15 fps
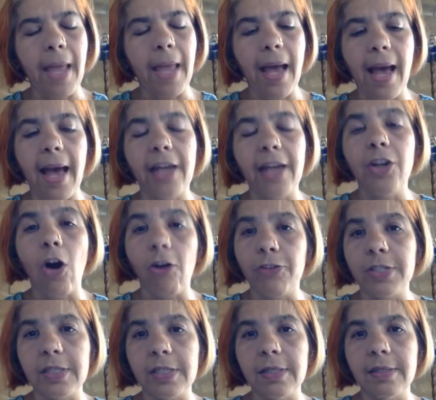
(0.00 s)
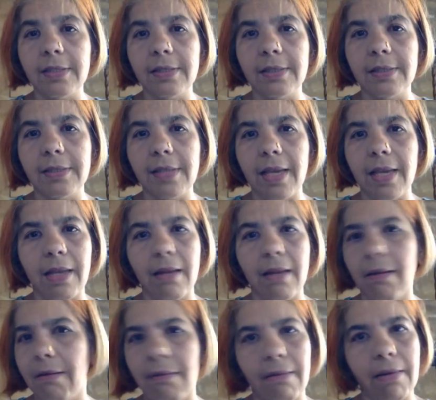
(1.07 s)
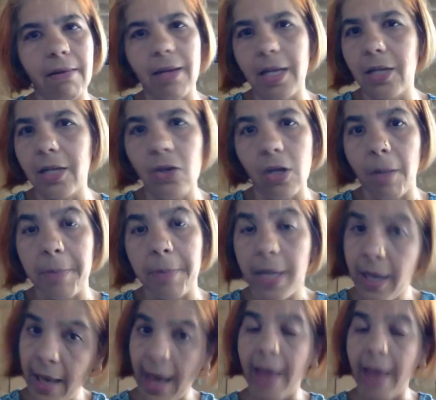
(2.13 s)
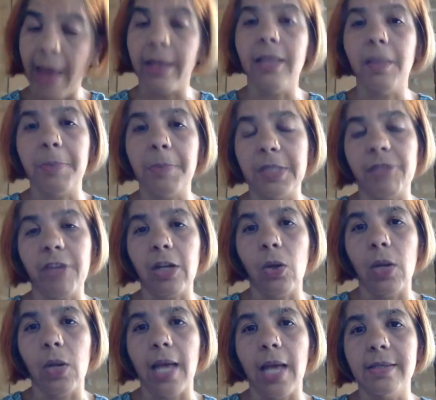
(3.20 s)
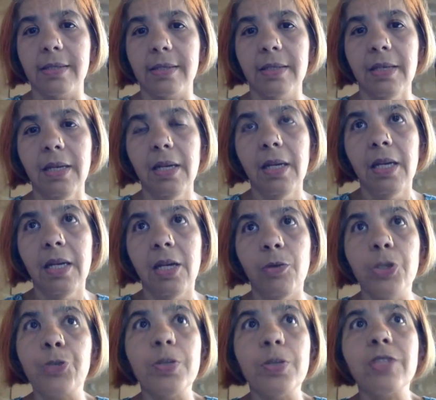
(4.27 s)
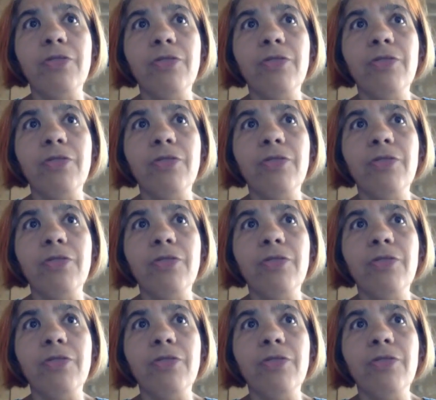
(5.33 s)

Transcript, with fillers: had offices in, in Colombia and in the Pacific Lowlands, which was